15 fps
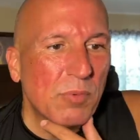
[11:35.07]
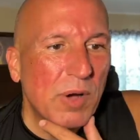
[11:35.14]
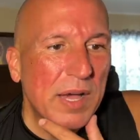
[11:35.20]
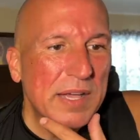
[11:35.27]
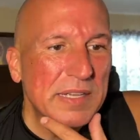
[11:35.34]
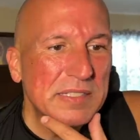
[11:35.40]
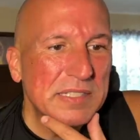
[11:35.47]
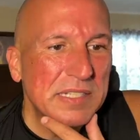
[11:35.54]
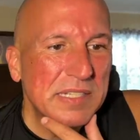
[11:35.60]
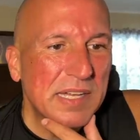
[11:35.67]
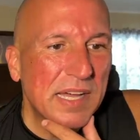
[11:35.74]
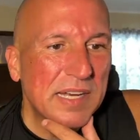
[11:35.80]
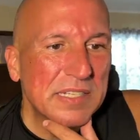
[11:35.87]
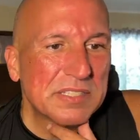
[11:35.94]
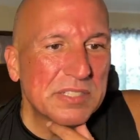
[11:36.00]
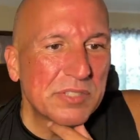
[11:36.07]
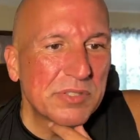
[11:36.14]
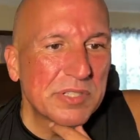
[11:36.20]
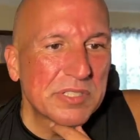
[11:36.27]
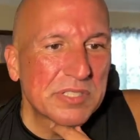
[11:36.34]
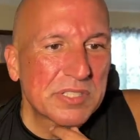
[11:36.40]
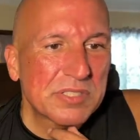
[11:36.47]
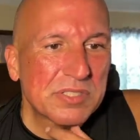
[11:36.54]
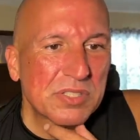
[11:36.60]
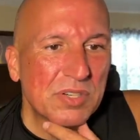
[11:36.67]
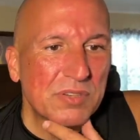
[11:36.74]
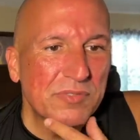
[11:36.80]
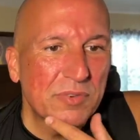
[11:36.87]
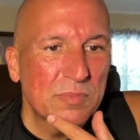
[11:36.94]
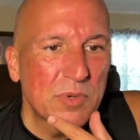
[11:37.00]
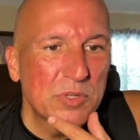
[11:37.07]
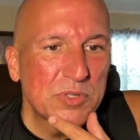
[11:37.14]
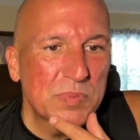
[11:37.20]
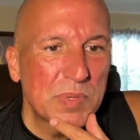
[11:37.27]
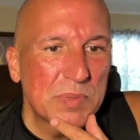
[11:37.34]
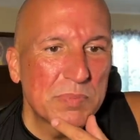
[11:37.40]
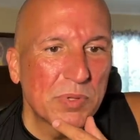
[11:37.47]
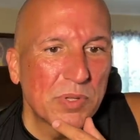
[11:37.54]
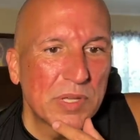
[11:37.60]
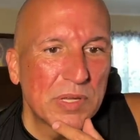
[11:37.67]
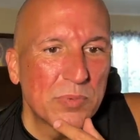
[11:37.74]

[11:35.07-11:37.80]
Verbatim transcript: Why is it not a serious concern for most people,